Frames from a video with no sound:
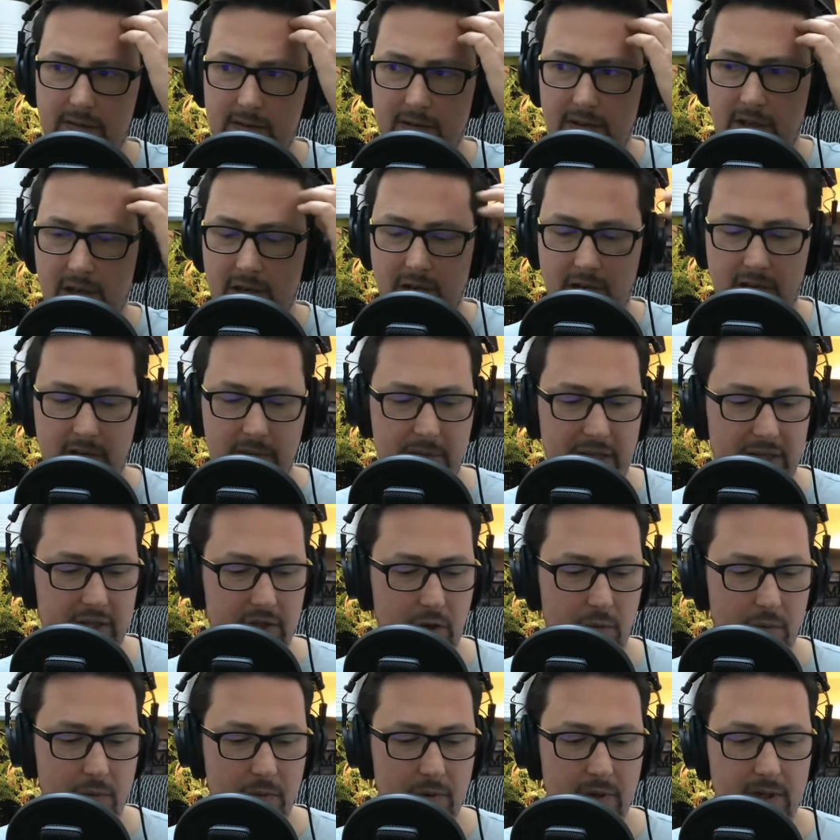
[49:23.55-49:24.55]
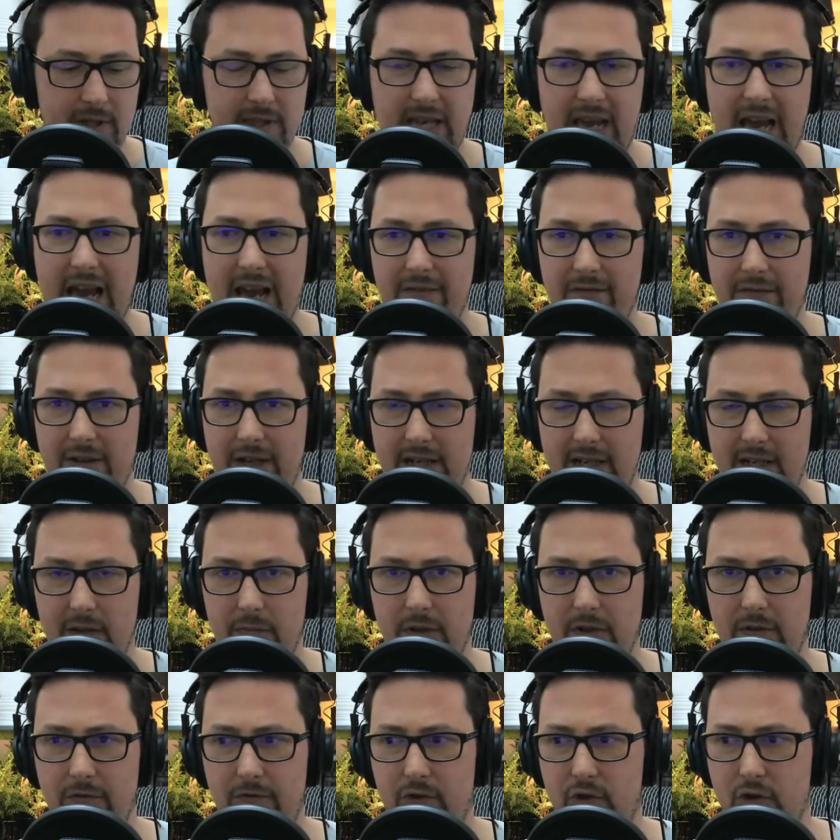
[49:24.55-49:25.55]
you know, the big supermarkets have a little
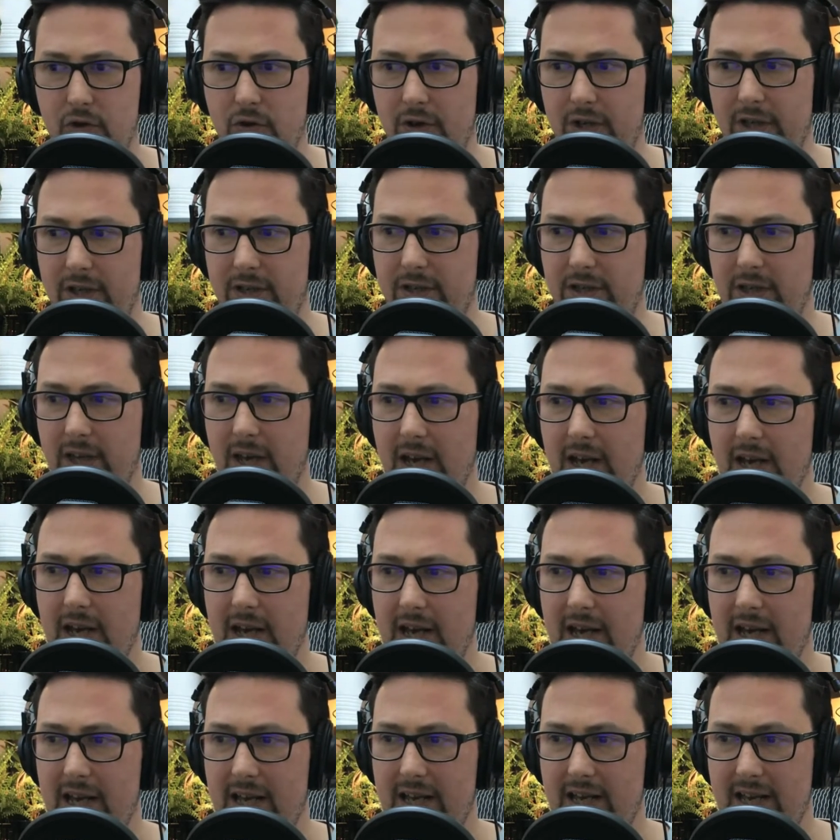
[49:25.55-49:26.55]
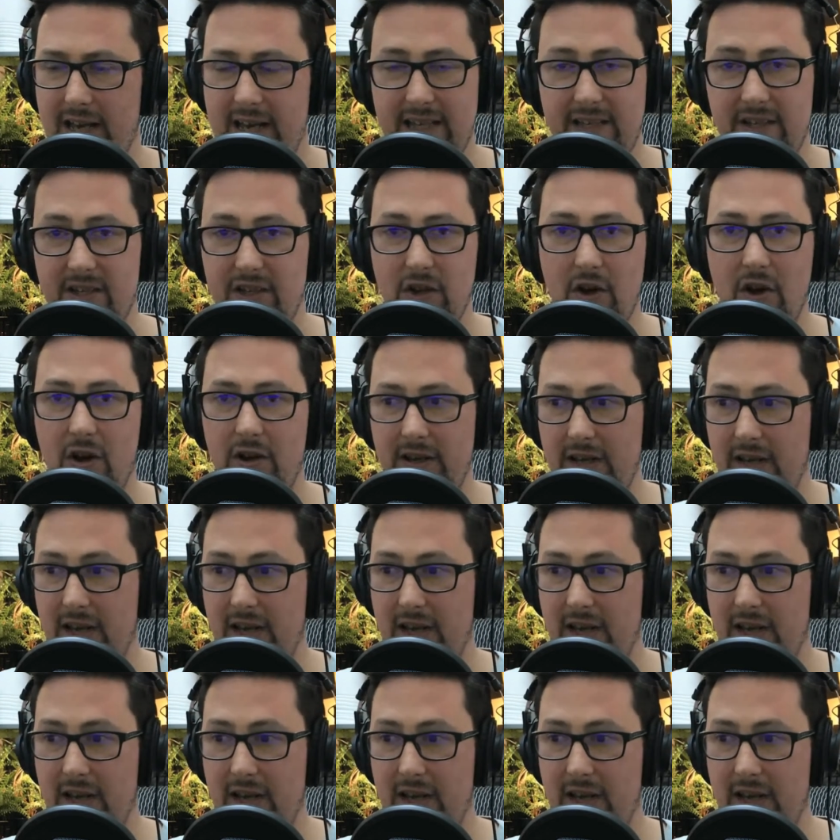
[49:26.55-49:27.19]
bit of choice, it's not.